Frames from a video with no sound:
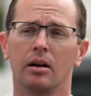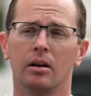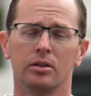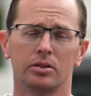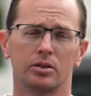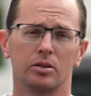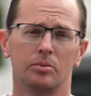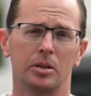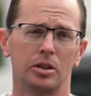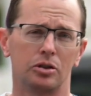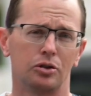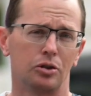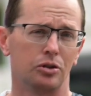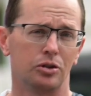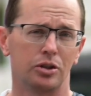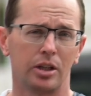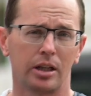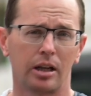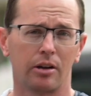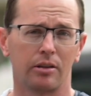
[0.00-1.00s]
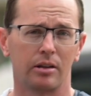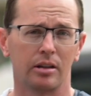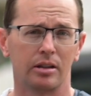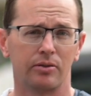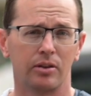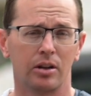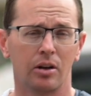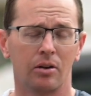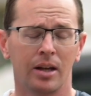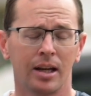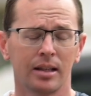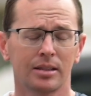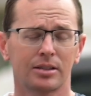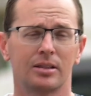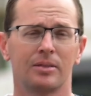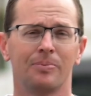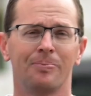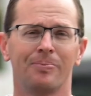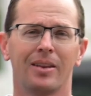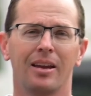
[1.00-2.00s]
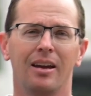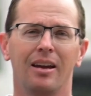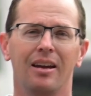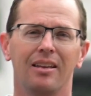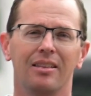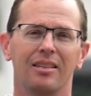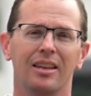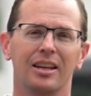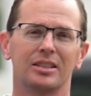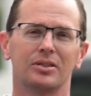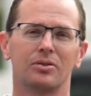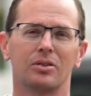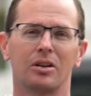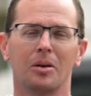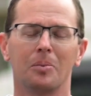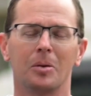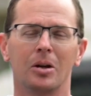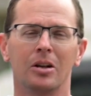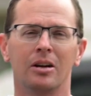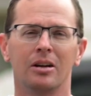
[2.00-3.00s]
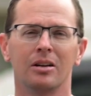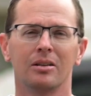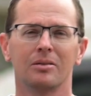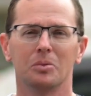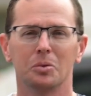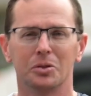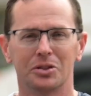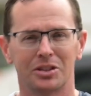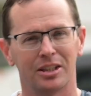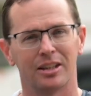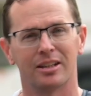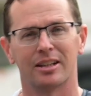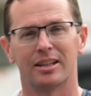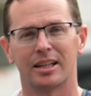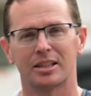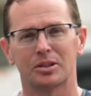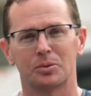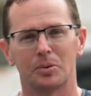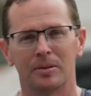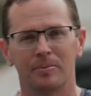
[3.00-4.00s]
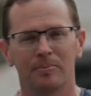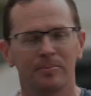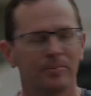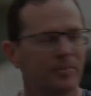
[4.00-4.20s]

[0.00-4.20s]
Also, make sure you check out this video next. Thanks for coming along. We'll see you on the next one.